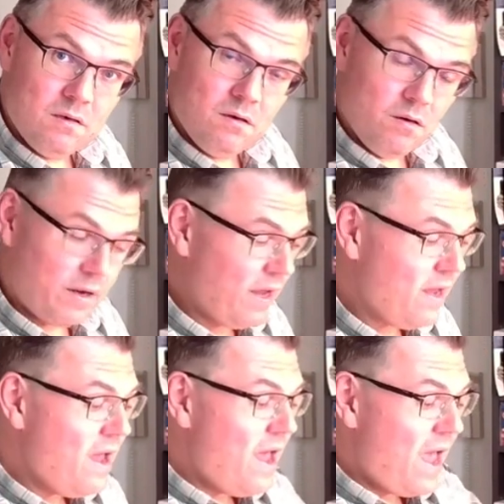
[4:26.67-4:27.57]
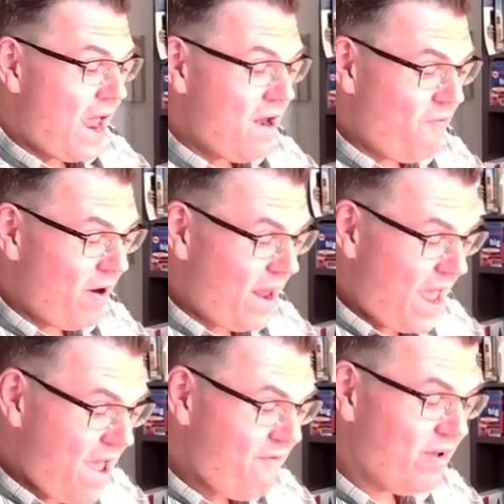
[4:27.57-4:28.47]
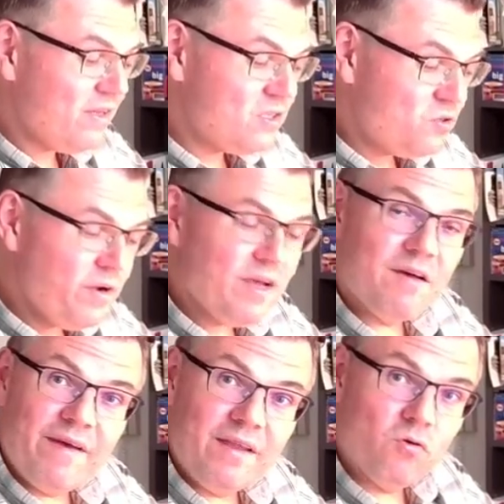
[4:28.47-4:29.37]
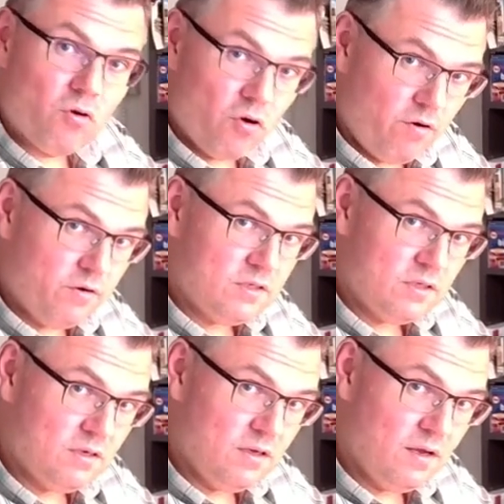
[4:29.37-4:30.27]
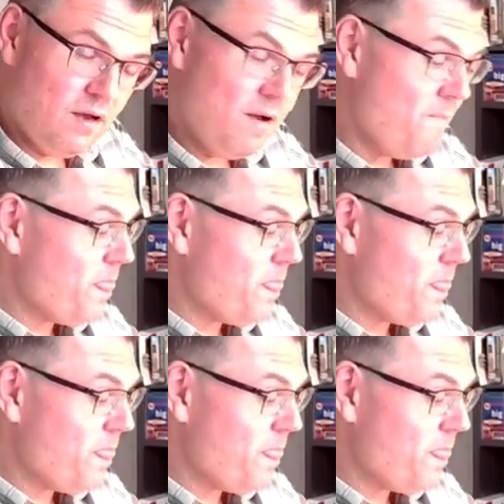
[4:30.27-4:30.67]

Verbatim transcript: Okay? And whenever this trigger event occurs, yeah,